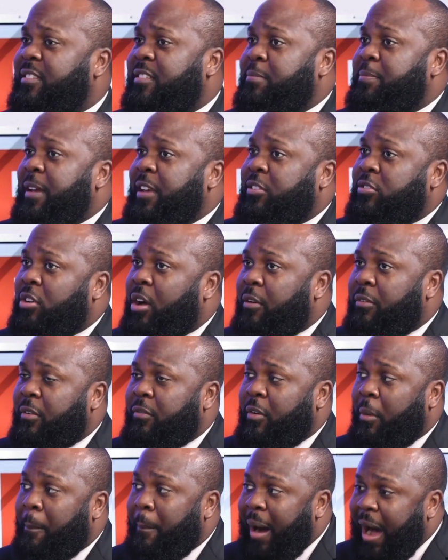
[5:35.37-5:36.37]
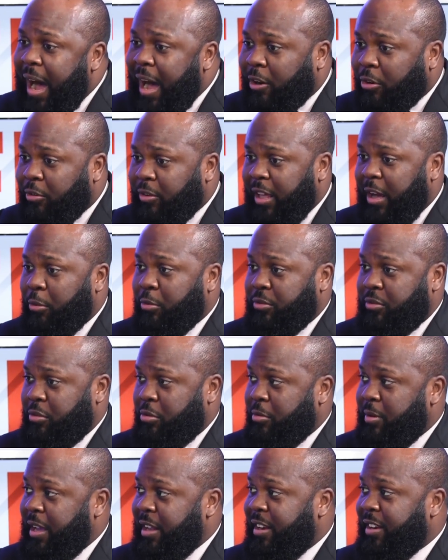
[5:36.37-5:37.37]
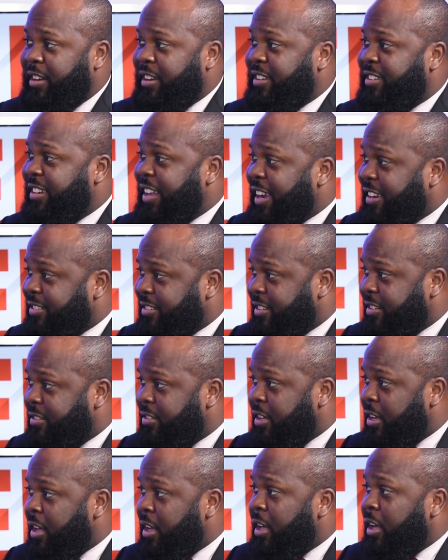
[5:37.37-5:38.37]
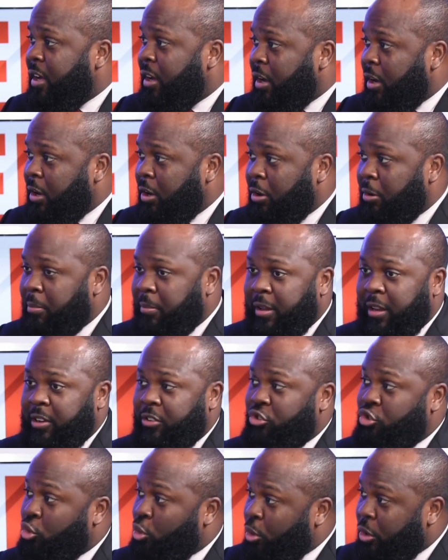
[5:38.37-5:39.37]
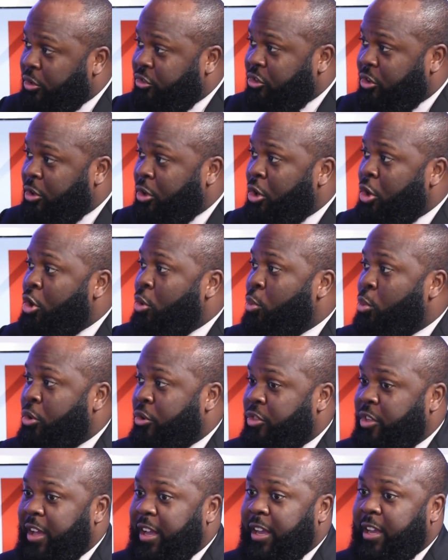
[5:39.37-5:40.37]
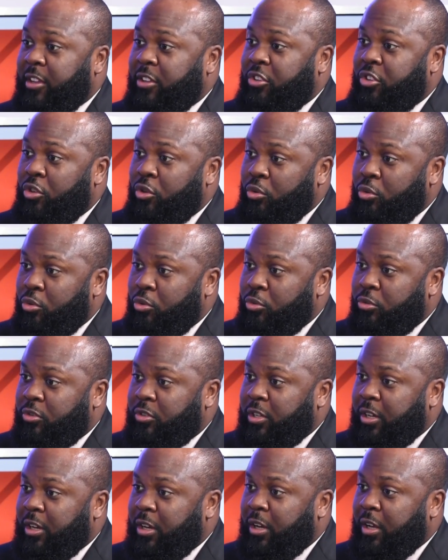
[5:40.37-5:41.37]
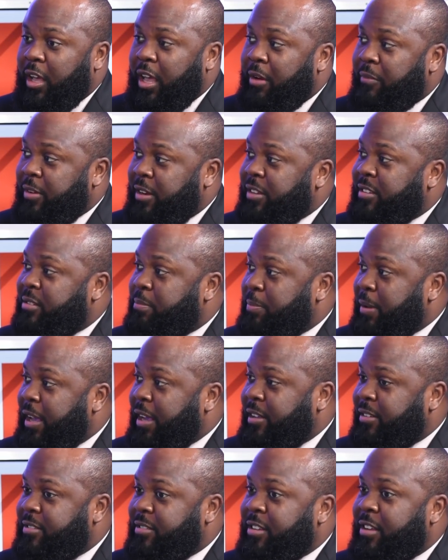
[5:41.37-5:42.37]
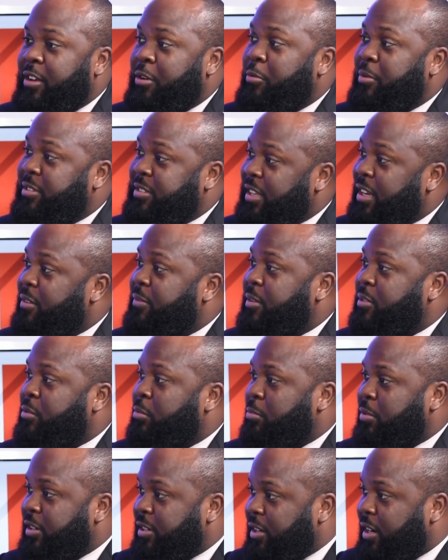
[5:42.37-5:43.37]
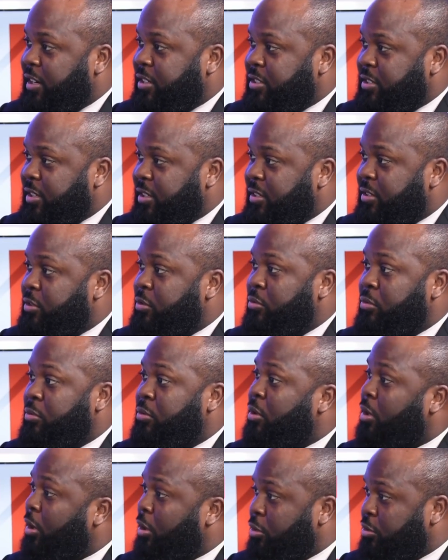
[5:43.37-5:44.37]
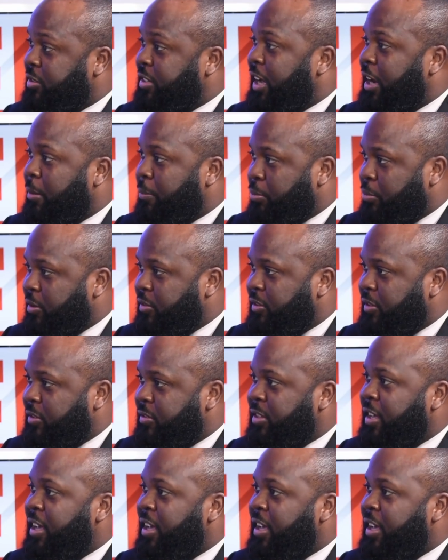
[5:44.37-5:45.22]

is based off of a model that was created in Texas and Georgia, where they used evidence-based recidivism reduction to close down prisons,